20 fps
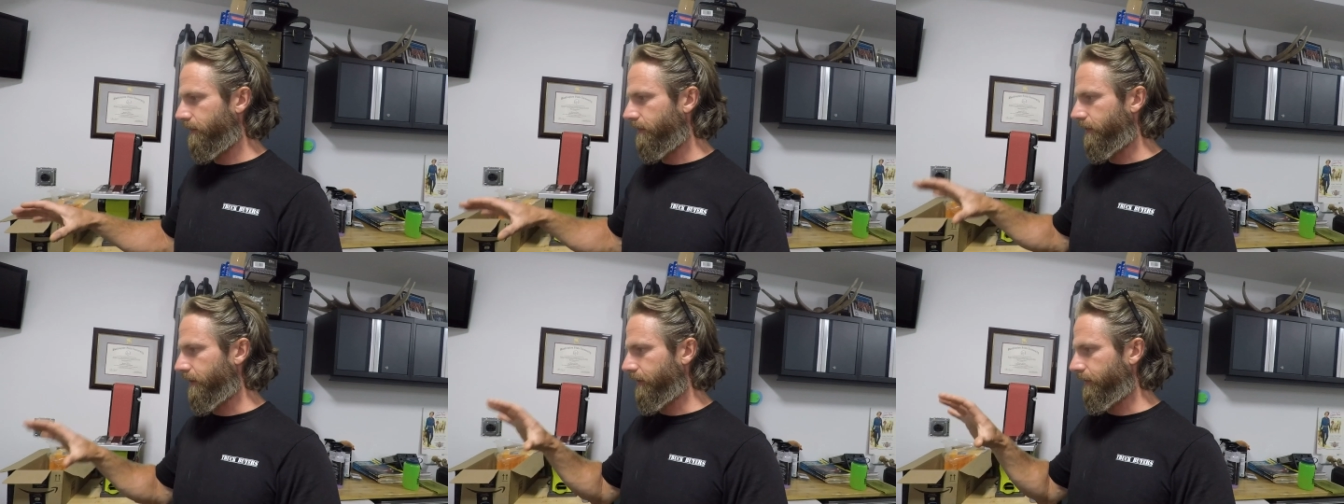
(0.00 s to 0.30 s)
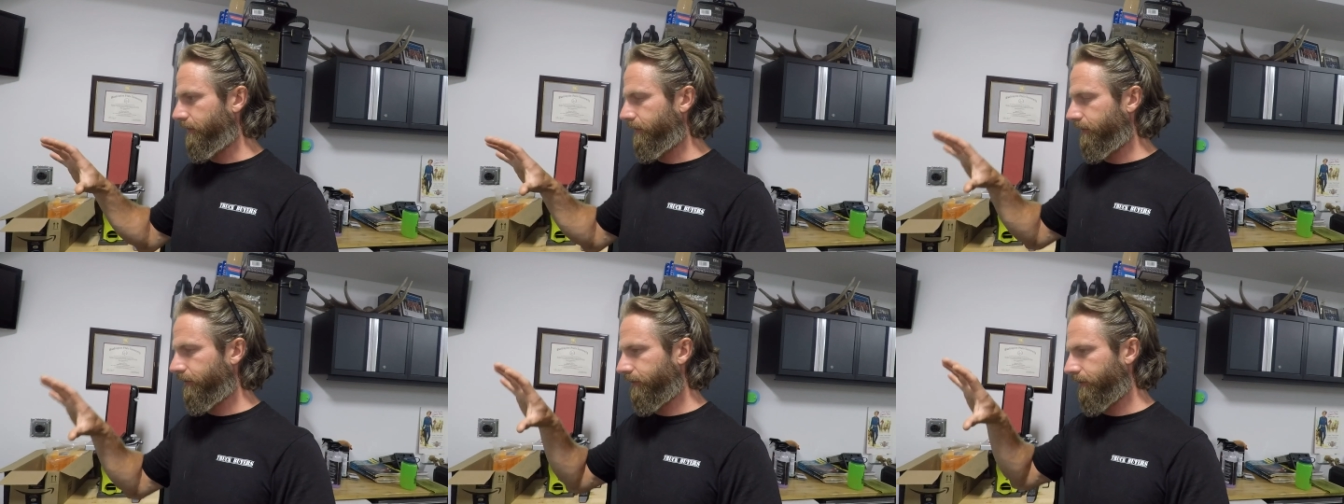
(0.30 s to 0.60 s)

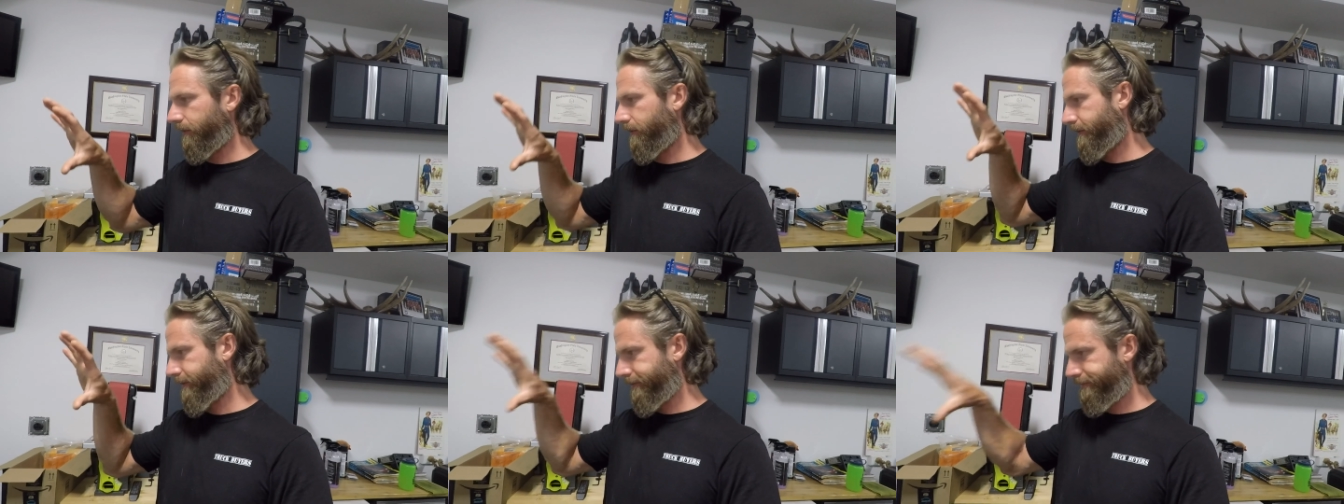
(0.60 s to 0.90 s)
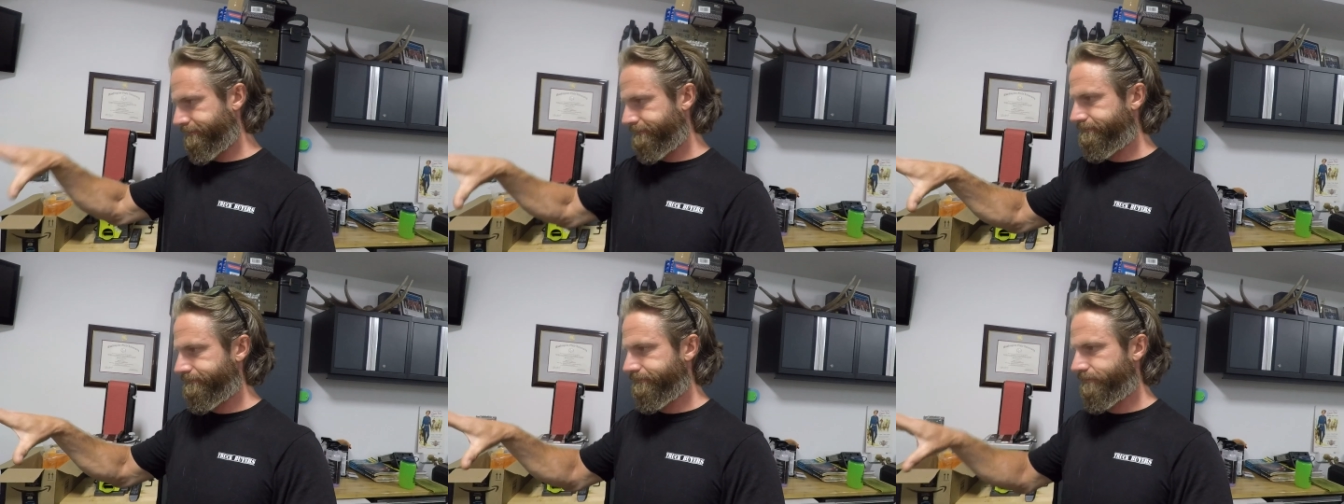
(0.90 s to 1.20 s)
this
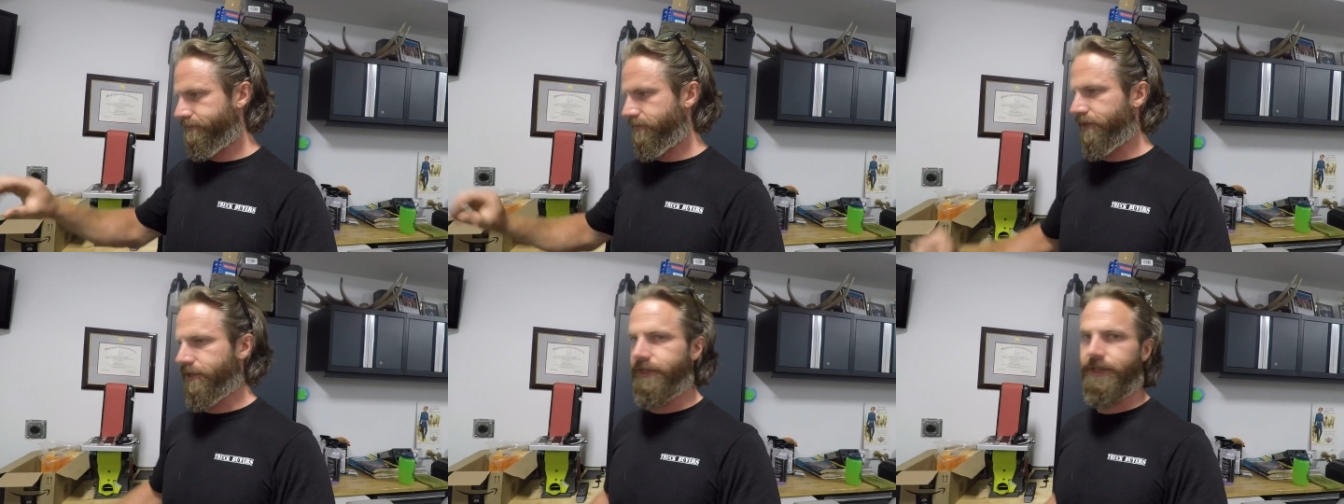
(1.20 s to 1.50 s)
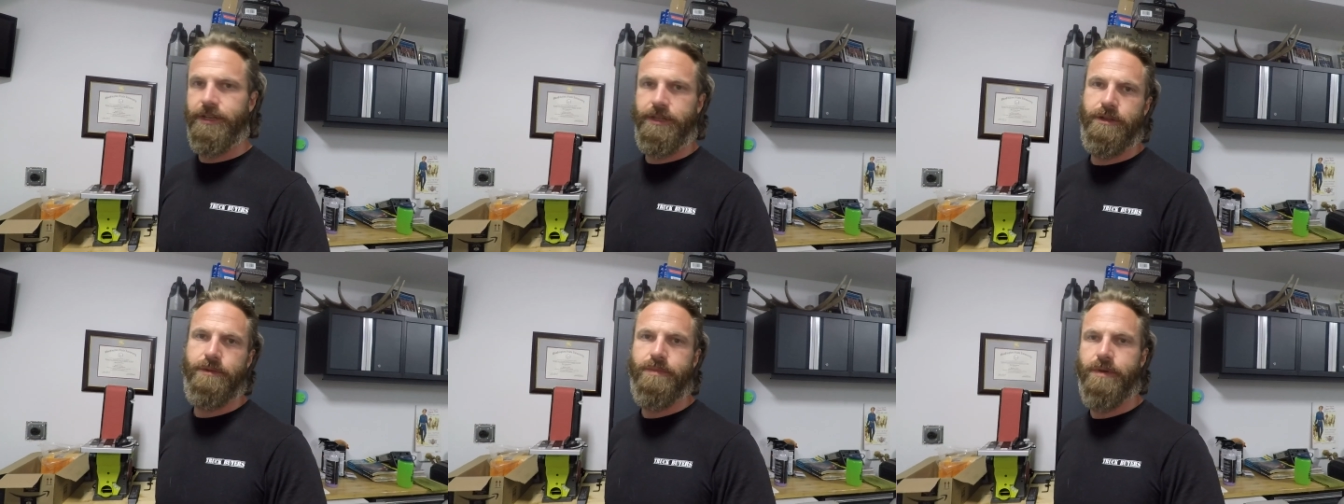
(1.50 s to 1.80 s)

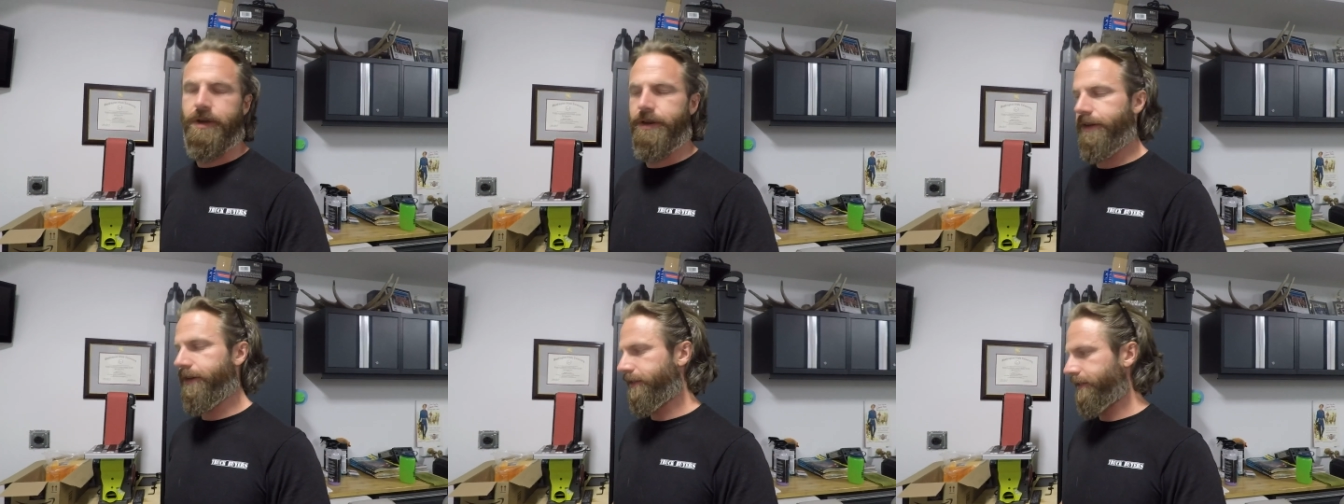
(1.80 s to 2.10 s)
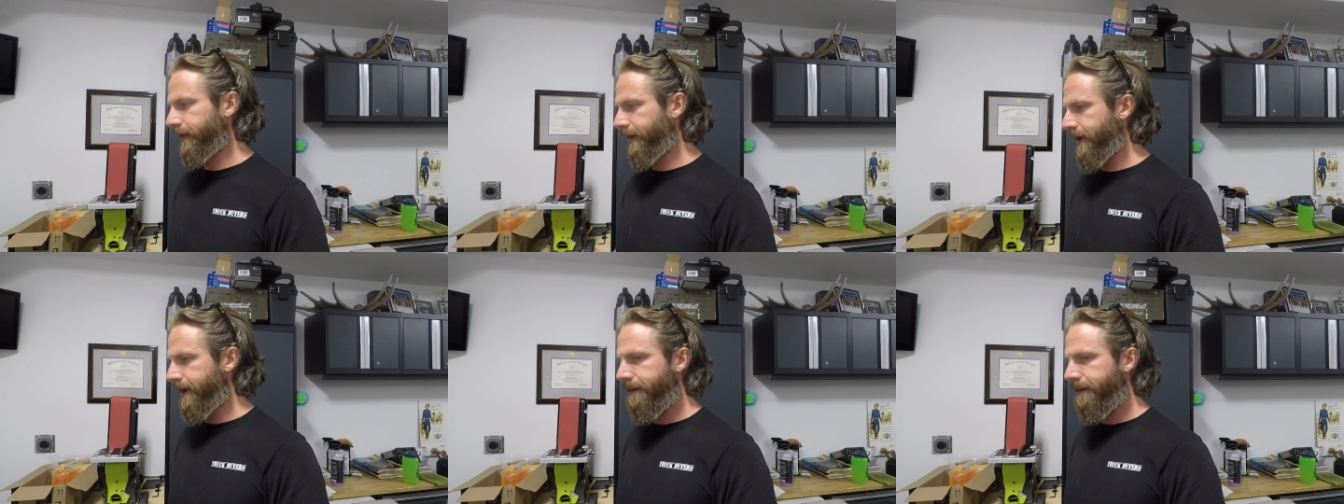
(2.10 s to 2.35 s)
particular product,